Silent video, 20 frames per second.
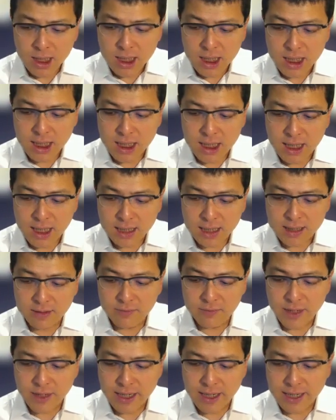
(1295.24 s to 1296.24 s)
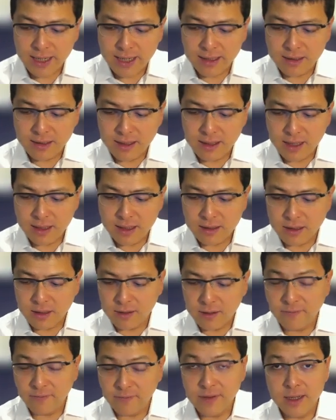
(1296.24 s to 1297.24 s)
I think we are in need
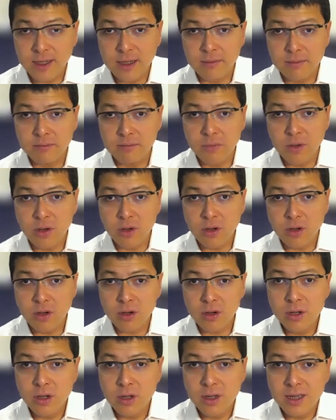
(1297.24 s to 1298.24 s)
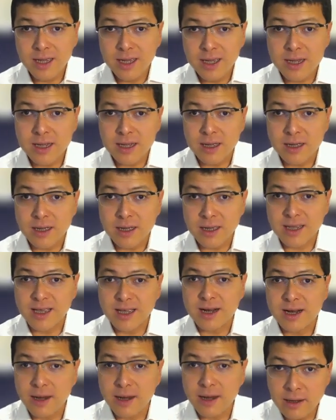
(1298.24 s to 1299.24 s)
of more
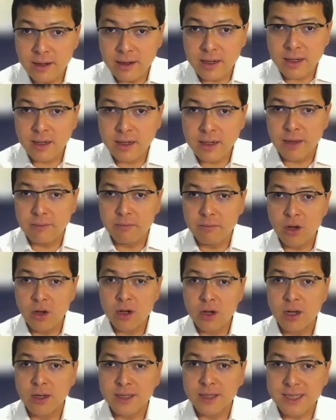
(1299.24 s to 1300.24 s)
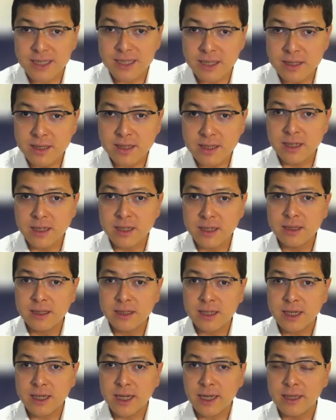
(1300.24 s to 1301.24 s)
clearer and more consistent
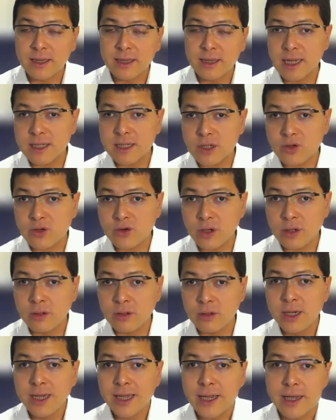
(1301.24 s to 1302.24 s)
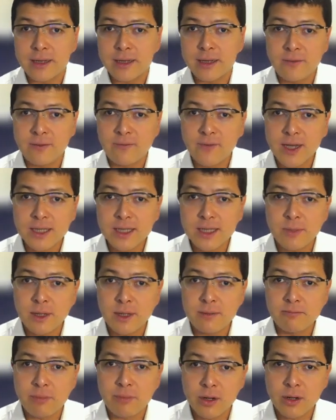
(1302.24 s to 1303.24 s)
industrial and
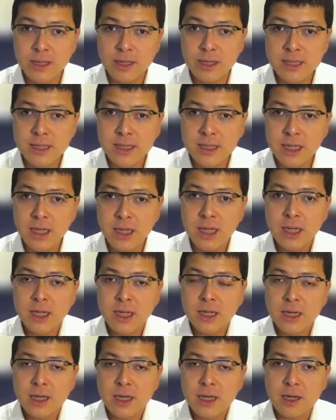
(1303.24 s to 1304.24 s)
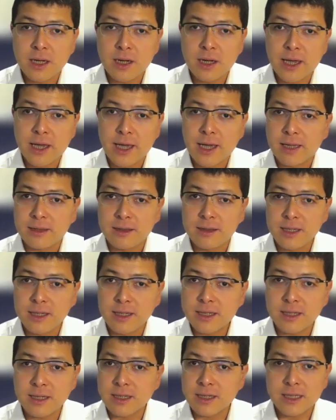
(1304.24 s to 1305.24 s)
investment policy, and
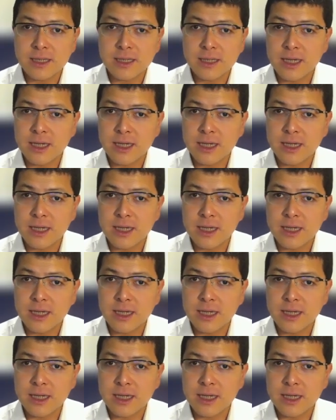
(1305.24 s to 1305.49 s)
this is